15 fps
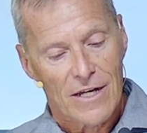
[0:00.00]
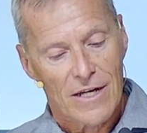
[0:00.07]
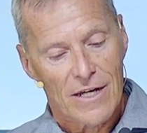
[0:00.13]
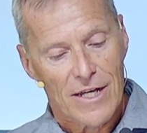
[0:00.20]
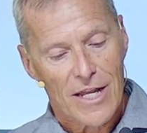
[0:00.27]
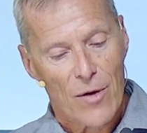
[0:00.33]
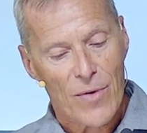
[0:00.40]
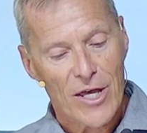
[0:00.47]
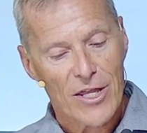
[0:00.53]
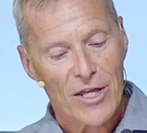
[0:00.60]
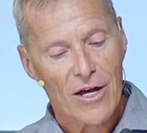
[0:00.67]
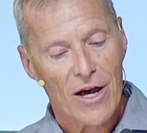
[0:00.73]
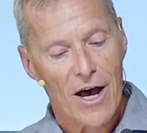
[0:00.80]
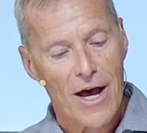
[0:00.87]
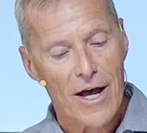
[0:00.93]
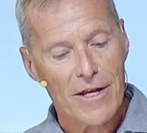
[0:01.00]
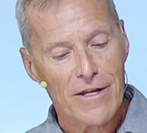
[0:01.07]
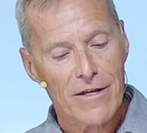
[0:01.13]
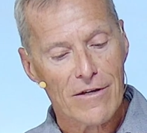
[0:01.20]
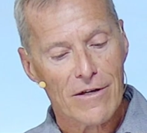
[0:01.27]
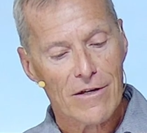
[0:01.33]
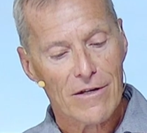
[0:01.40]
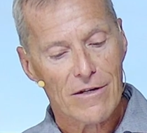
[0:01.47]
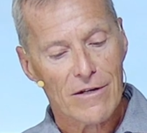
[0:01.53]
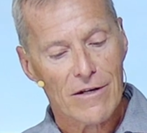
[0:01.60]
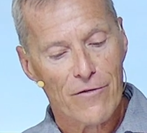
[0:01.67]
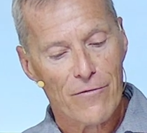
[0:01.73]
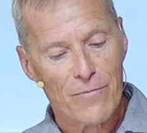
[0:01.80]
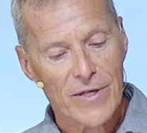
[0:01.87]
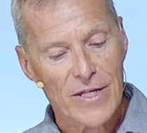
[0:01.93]
Now may the God
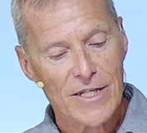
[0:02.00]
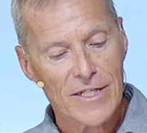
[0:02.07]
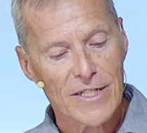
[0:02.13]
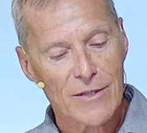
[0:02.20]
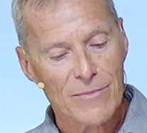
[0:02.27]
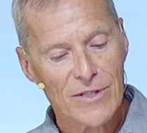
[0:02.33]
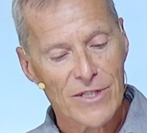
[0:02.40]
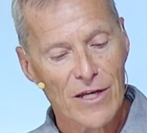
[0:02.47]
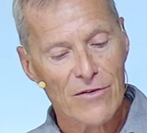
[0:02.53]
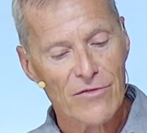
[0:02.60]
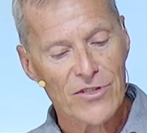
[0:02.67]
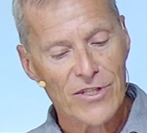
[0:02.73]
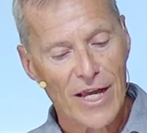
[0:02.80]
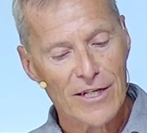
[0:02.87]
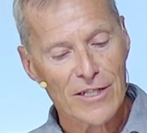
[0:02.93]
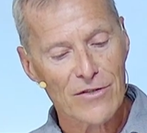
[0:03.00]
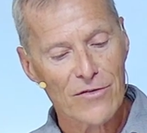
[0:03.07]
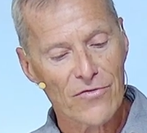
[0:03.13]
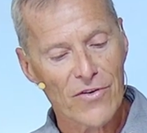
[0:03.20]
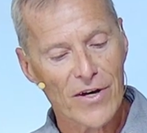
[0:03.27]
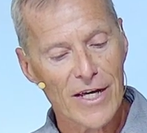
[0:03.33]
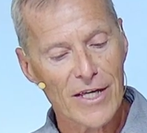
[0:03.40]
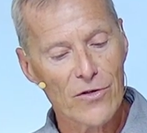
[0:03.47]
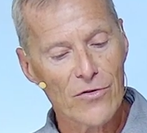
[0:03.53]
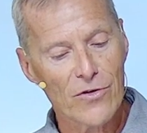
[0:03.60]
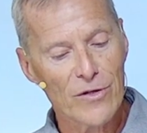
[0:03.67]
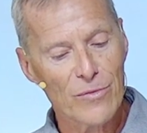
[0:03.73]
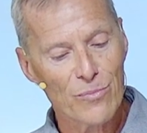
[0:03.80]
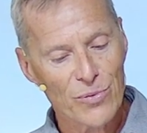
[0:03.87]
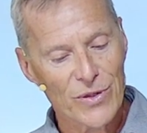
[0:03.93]
of peace himself sanctify you
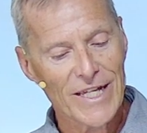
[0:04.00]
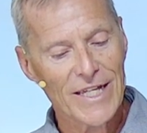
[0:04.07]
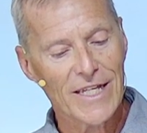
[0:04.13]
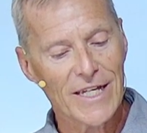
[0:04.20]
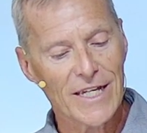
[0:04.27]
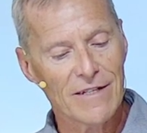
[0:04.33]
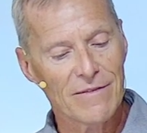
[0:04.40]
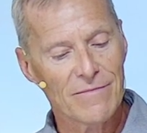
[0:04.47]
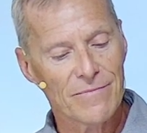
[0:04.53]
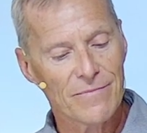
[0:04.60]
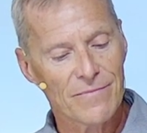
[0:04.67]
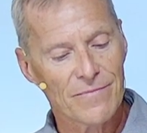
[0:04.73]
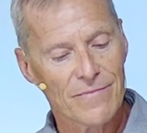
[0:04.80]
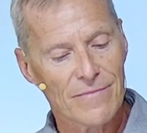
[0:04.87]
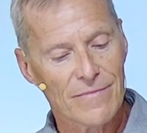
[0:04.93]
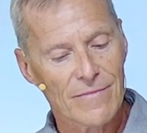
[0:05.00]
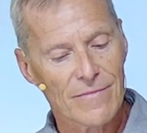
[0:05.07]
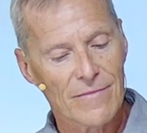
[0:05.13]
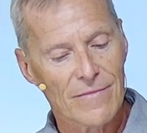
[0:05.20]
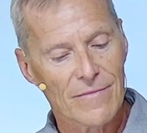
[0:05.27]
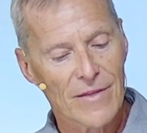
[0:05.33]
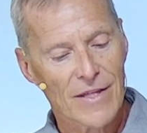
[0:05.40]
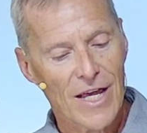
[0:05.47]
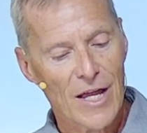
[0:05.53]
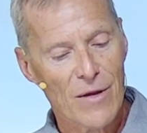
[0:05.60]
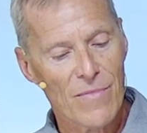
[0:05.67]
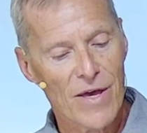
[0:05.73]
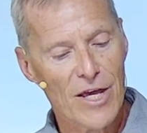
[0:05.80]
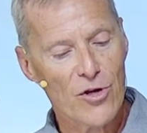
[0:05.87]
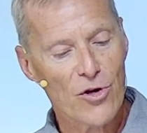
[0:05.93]
completely.
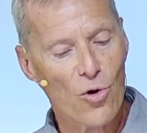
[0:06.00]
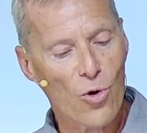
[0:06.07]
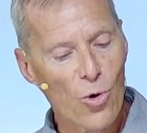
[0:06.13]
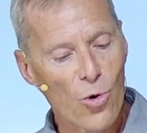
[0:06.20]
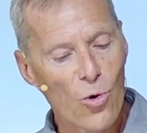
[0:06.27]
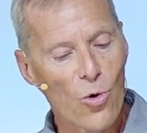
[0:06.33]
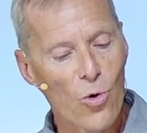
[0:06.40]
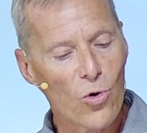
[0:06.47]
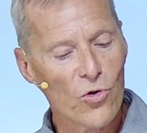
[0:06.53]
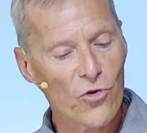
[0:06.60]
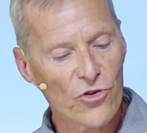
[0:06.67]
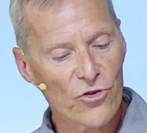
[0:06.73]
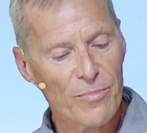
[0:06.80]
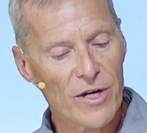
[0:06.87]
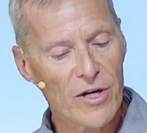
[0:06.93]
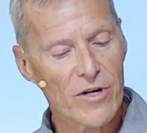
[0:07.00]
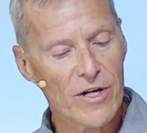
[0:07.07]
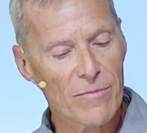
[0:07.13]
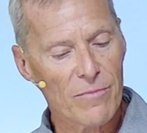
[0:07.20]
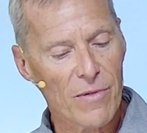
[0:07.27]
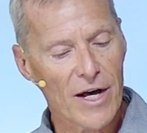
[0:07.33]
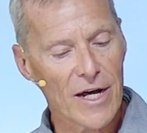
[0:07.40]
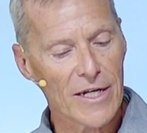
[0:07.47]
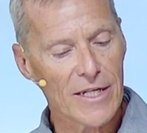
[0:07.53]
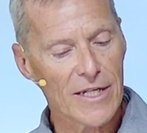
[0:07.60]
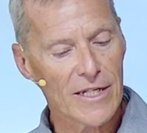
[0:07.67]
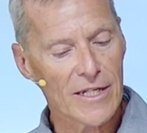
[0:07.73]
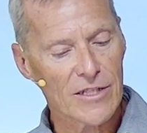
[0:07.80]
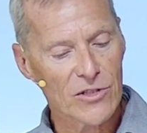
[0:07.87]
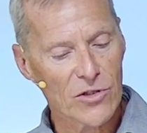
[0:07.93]
And may your whole spirit,
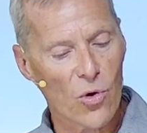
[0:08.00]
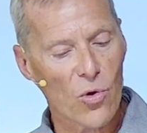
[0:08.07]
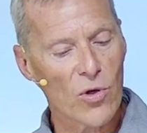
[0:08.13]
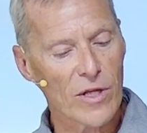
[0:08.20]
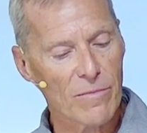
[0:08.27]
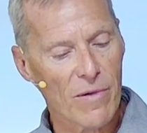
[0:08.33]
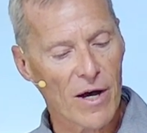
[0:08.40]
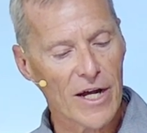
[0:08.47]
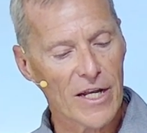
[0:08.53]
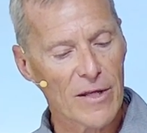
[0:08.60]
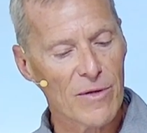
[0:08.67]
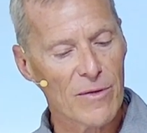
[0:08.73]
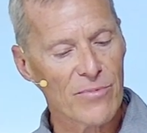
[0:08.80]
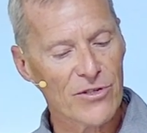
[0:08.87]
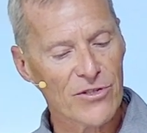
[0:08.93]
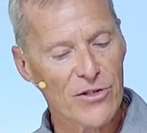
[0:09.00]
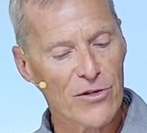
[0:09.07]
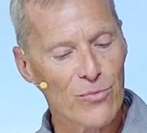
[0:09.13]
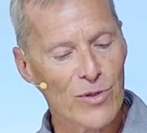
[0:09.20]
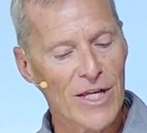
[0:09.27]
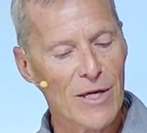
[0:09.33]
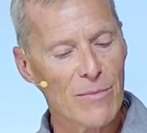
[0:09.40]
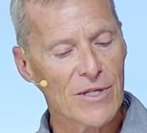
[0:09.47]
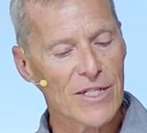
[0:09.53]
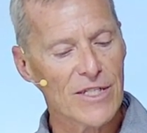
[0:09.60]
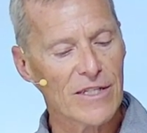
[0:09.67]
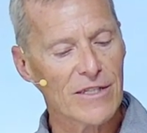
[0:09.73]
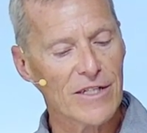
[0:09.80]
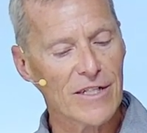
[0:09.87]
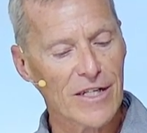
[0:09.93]
body, soul, and body be preserved
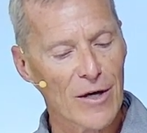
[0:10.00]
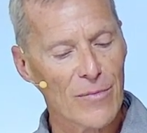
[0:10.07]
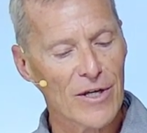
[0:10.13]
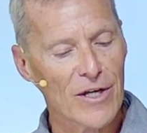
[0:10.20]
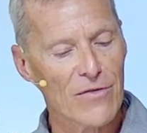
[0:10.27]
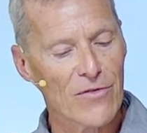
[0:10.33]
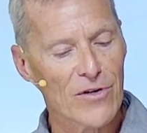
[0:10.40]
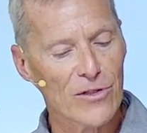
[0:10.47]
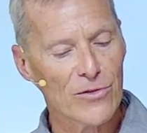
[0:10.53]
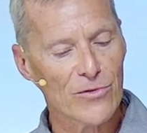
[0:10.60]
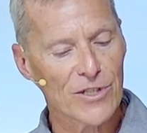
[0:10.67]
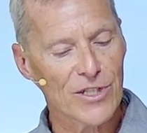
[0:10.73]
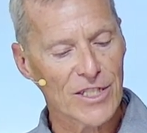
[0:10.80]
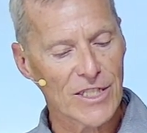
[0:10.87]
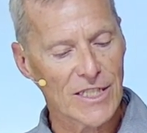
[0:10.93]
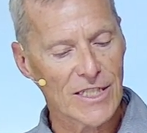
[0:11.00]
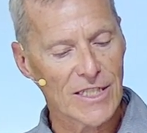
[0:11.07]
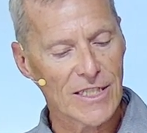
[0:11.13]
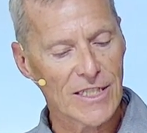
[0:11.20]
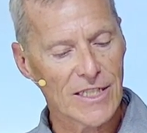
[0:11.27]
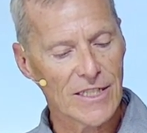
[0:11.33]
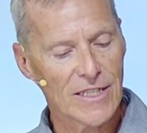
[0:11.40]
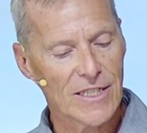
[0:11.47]
blameless at the coming of our Lord Jesus.